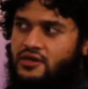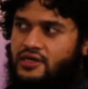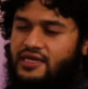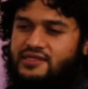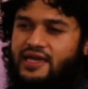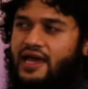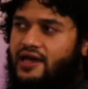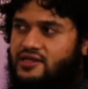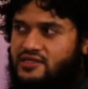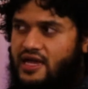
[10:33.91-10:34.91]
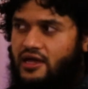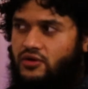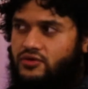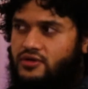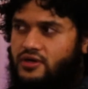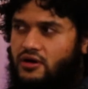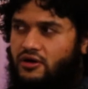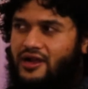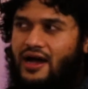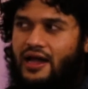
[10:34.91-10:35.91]
He's exiled
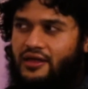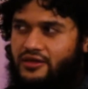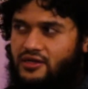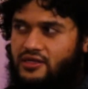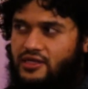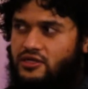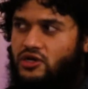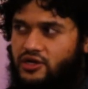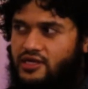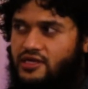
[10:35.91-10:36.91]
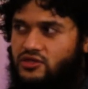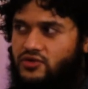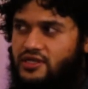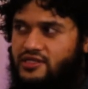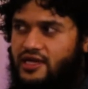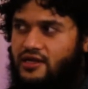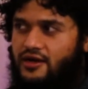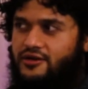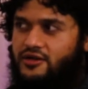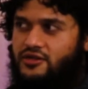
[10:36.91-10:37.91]
on an island in Turkey, so he's like
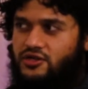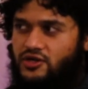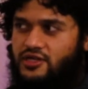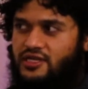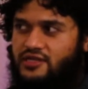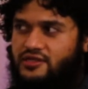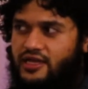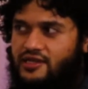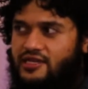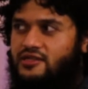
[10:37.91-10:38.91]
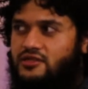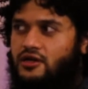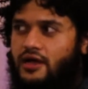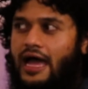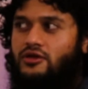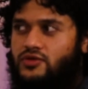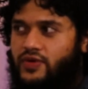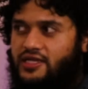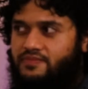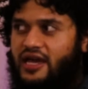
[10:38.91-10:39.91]
under Turkey, like he house
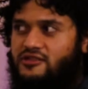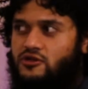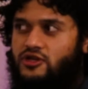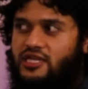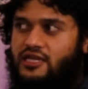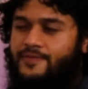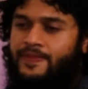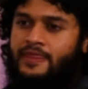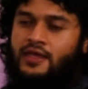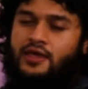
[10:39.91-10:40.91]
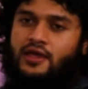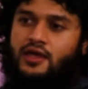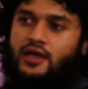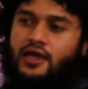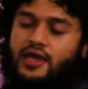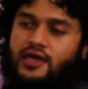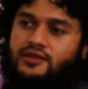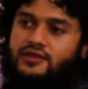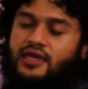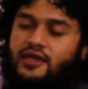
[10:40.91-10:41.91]
arrest by Turkey.
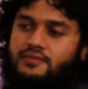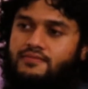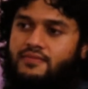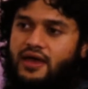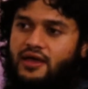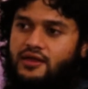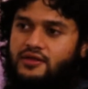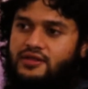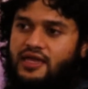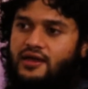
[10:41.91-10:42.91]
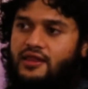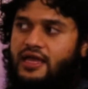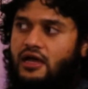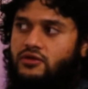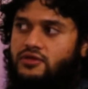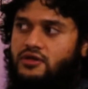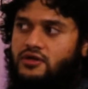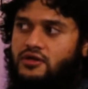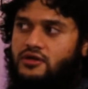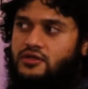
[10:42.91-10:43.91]
And they allowed
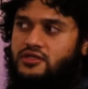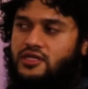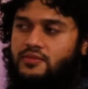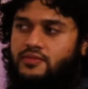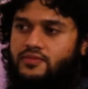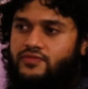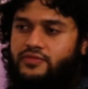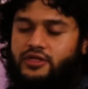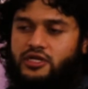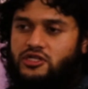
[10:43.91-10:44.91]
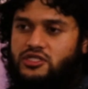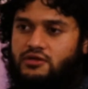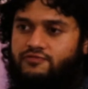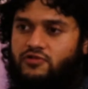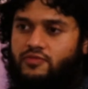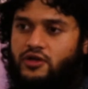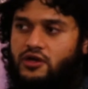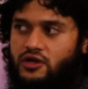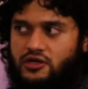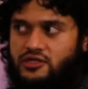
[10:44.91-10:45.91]
the some leadership from the
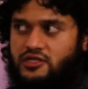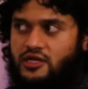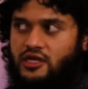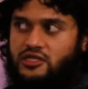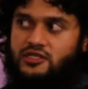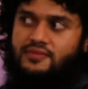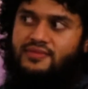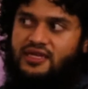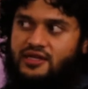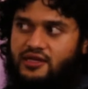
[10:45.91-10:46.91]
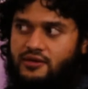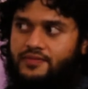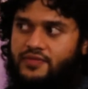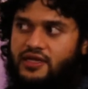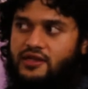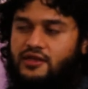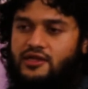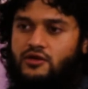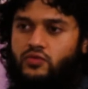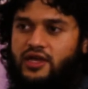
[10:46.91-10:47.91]
Kurds to meet him in
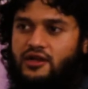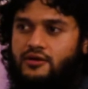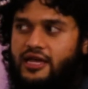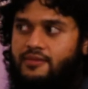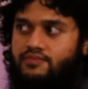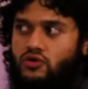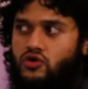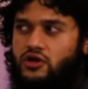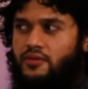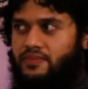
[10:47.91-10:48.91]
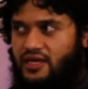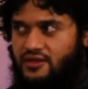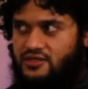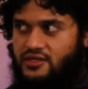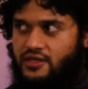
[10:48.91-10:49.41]
a way to like broker peace.